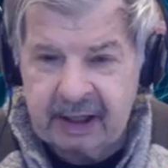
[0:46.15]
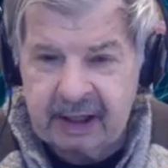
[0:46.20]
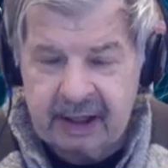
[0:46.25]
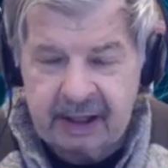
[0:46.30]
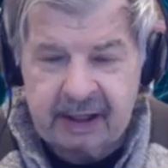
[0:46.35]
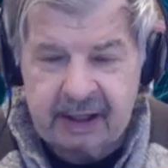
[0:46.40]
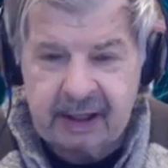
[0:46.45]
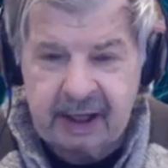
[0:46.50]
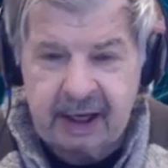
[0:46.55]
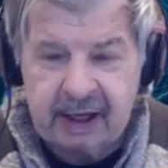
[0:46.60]

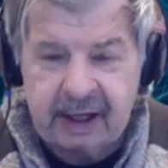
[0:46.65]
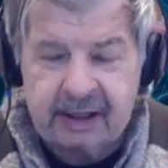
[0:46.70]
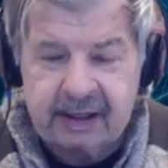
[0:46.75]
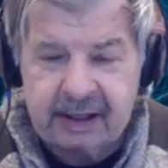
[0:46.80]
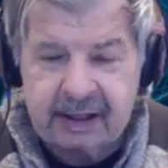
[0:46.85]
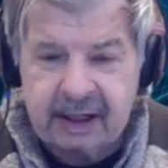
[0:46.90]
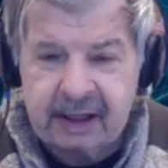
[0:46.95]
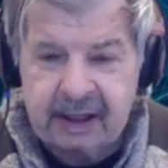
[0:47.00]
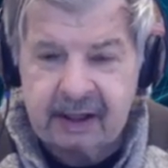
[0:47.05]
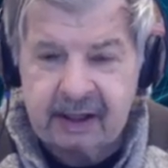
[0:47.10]
It had
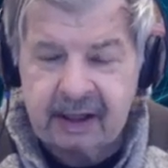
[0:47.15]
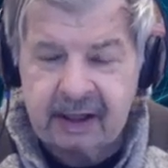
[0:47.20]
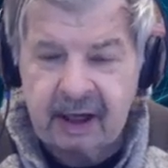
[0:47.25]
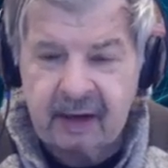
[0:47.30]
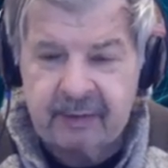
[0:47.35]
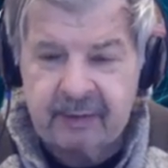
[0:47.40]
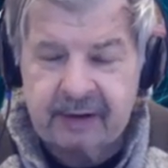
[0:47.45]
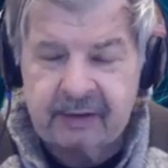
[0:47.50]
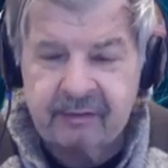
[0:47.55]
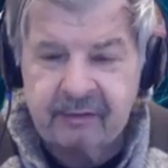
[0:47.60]
data
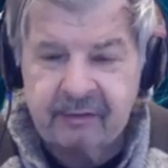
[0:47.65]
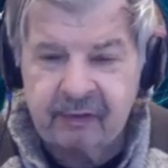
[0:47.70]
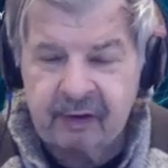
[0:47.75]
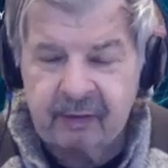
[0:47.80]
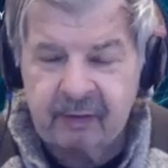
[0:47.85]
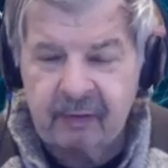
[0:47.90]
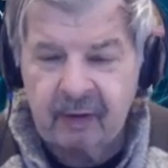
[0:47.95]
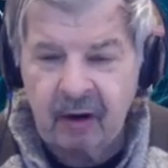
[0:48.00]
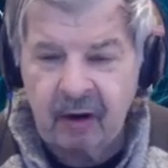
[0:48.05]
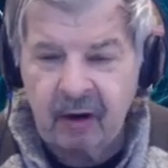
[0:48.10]
coming
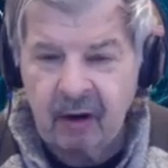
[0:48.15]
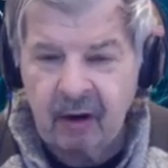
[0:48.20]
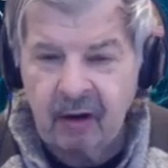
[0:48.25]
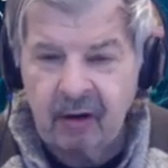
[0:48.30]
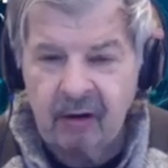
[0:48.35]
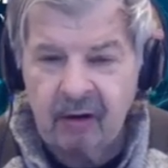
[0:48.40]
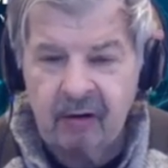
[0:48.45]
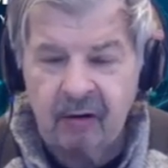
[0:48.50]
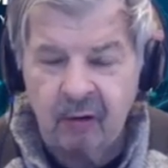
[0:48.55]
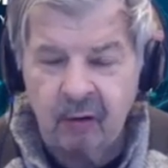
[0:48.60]
from
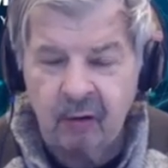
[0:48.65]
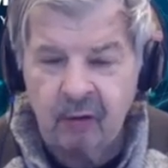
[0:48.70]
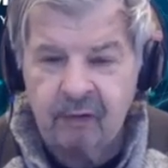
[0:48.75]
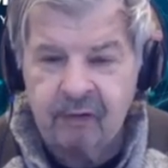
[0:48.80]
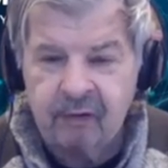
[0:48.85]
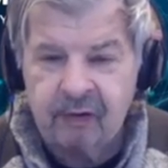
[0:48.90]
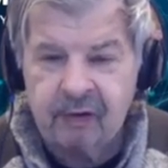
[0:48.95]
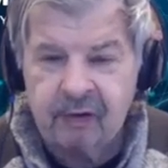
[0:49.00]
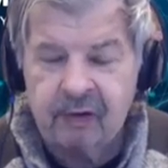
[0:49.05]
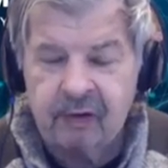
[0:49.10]
all
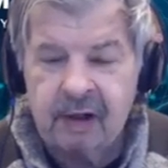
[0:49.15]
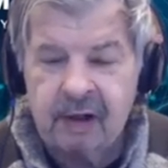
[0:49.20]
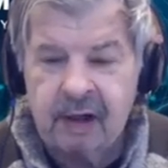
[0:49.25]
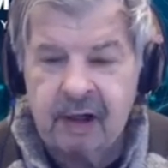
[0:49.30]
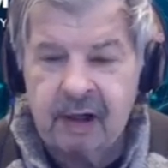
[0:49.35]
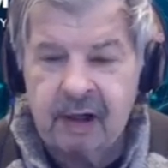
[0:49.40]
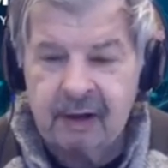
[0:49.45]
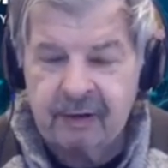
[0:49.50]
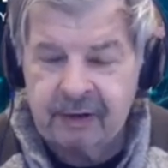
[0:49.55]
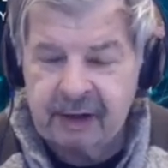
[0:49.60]
over
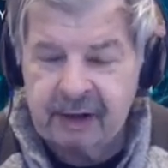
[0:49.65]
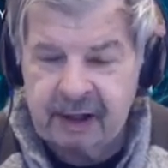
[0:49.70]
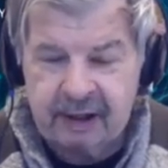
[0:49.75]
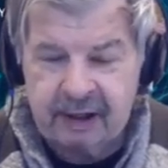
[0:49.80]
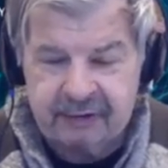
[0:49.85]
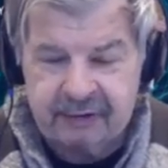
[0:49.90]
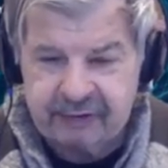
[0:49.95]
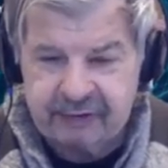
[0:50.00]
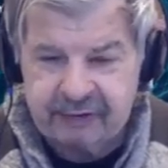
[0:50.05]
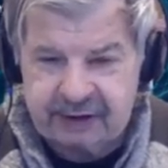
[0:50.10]
the
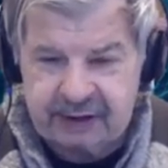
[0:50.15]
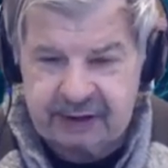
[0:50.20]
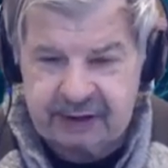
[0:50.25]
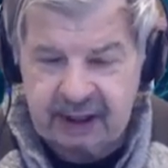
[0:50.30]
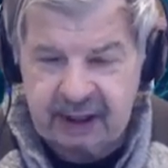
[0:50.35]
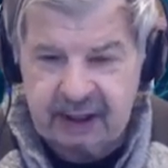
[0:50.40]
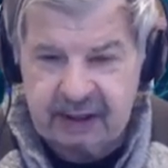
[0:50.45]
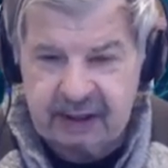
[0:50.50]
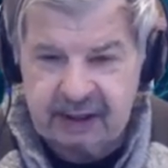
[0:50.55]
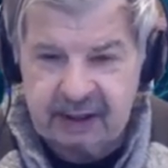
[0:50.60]

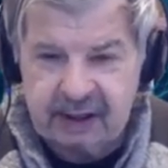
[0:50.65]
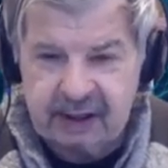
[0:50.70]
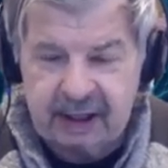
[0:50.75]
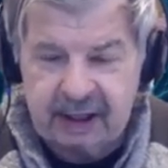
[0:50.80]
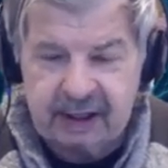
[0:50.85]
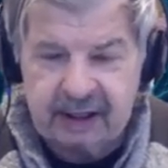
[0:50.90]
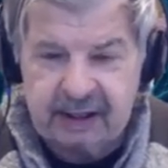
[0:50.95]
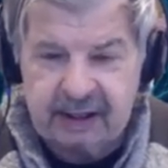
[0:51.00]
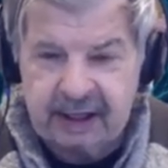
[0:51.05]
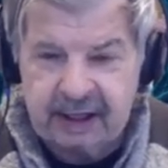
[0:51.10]
countryside. It
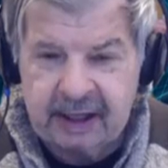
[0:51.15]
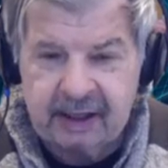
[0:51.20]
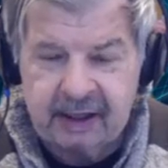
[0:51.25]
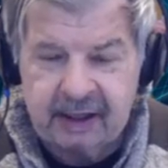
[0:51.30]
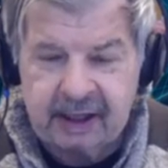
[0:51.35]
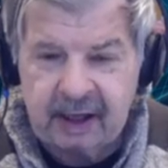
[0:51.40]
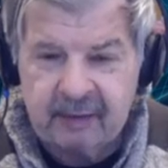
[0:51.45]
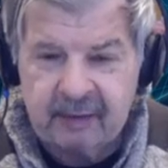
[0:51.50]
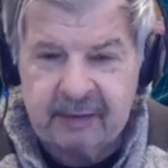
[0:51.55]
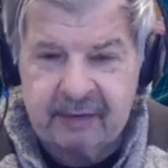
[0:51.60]
had data
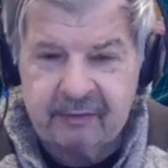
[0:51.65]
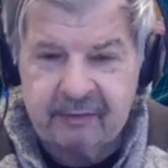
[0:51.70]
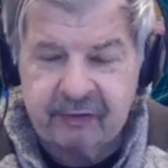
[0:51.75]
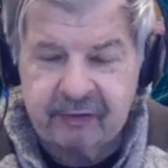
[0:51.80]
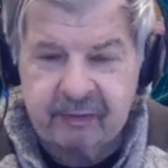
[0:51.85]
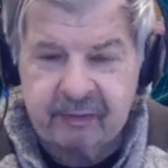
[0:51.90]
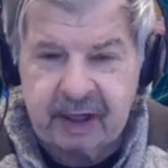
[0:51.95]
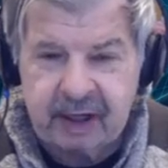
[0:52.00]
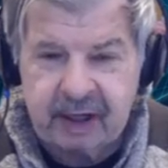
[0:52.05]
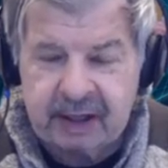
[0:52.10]
coming
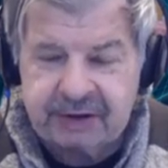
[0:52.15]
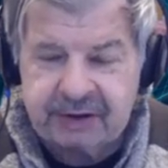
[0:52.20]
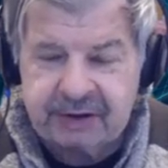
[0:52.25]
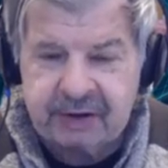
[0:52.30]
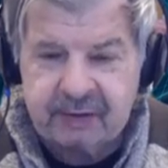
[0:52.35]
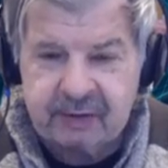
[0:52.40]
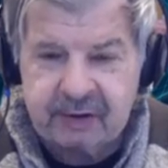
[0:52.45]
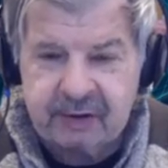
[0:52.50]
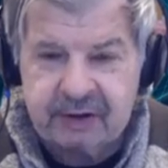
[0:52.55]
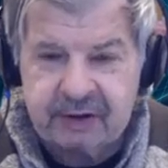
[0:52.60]
from
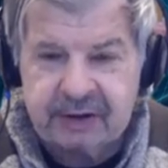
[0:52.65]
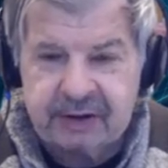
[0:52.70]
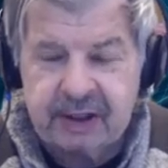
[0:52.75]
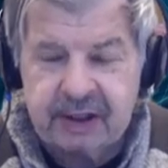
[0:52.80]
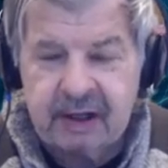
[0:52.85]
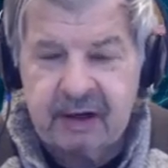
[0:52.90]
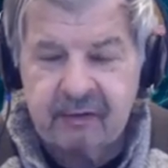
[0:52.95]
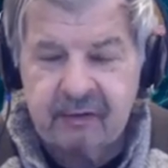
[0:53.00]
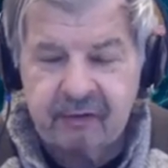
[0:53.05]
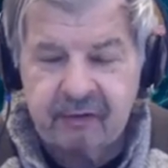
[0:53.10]
customers,
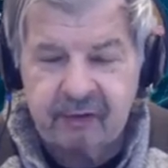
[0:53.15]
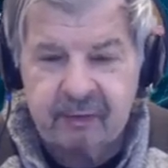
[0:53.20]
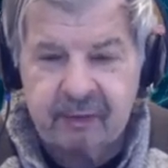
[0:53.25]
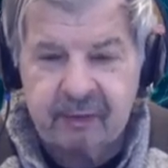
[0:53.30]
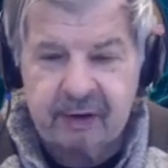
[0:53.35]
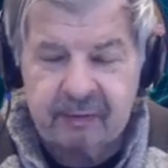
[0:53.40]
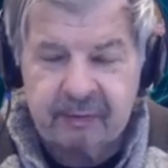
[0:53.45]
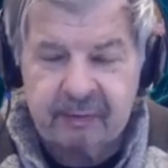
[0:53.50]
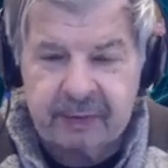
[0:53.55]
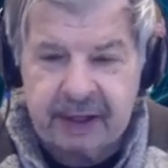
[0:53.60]
from
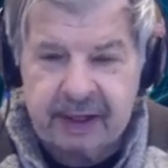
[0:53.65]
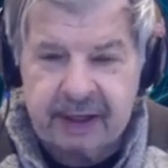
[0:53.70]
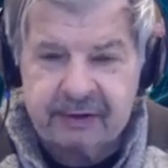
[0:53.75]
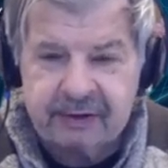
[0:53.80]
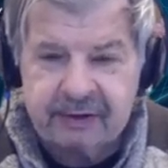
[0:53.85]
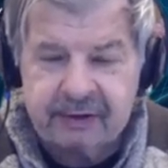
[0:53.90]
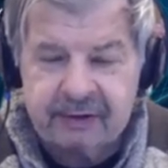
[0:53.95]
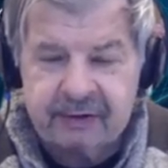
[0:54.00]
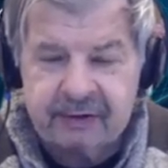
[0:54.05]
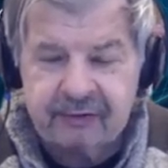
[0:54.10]

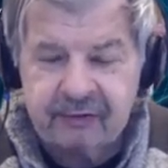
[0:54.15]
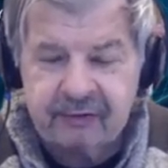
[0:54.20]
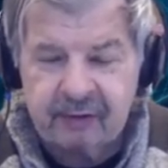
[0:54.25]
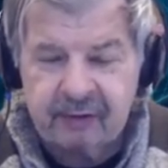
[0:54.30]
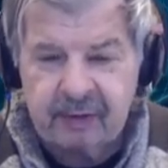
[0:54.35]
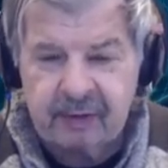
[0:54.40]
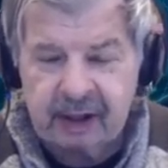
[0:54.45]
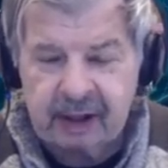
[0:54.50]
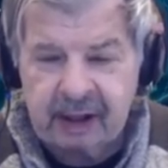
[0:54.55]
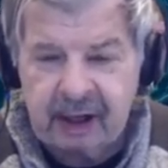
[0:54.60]
competitors,
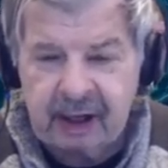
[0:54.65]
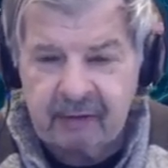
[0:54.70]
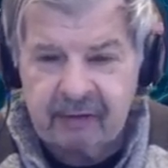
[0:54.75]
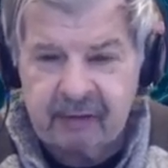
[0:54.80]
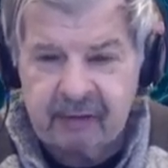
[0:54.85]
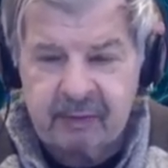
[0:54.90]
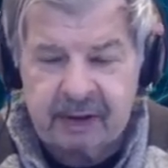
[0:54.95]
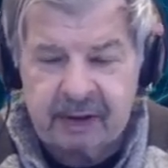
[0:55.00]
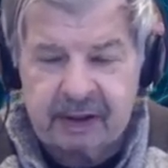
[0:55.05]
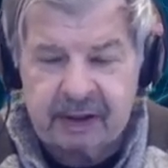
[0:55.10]
from the
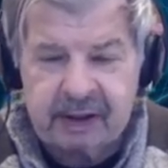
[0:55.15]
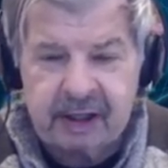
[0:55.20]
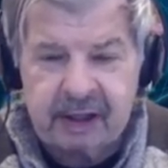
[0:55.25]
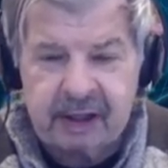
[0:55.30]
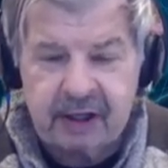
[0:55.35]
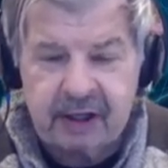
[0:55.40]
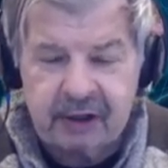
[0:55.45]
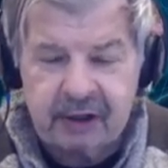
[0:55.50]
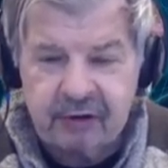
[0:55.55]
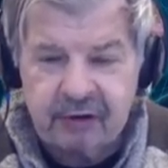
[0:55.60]
government,
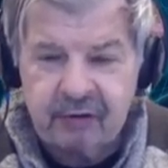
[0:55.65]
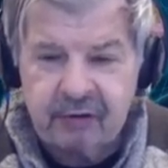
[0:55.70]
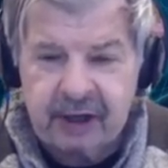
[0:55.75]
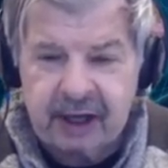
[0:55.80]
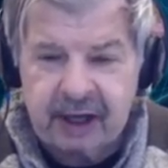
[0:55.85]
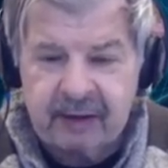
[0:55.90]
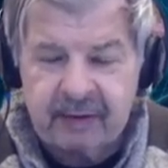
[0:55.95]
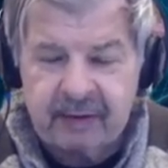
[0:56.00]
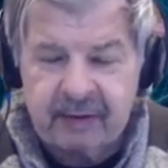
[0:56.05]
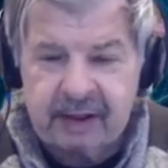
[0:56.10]
you
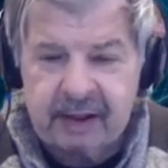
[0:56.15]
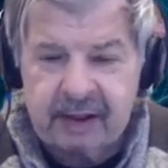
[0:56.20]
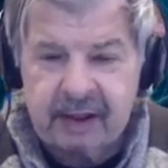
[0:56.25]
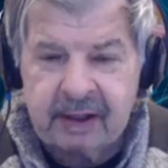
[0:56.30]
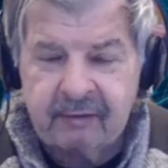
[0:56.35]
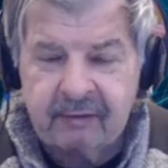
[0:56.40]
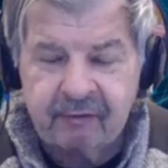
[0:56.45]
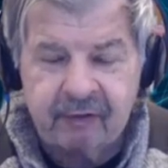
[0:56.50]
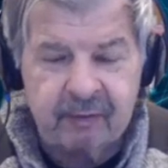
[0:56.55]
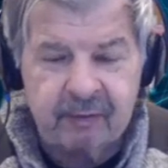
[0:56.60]
name it,
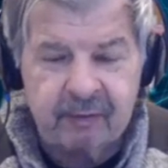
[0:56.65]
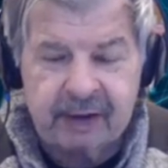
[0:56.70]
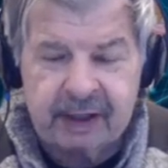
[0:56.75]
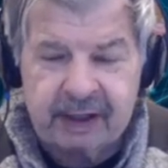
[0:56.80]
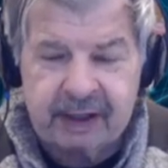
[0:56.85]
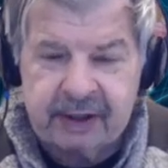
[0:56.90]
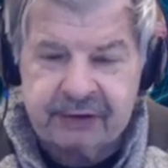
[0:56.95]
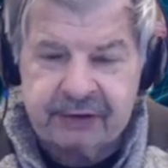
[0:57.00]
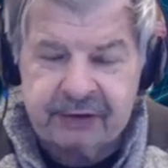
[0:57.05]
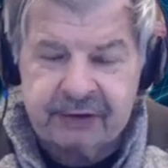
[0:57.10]
from
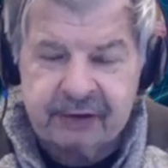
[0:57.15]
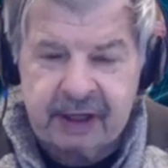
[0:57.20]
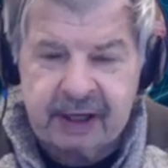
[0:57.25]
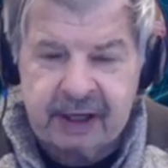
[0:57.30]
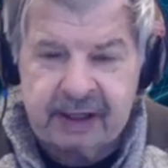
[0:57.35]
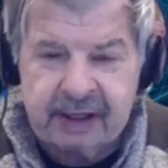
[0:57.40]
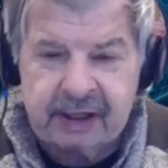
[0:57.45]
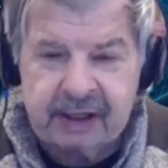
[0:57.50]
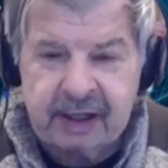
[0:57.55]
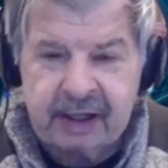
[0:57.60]
the
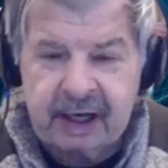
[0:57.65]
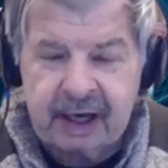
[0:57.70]
internet.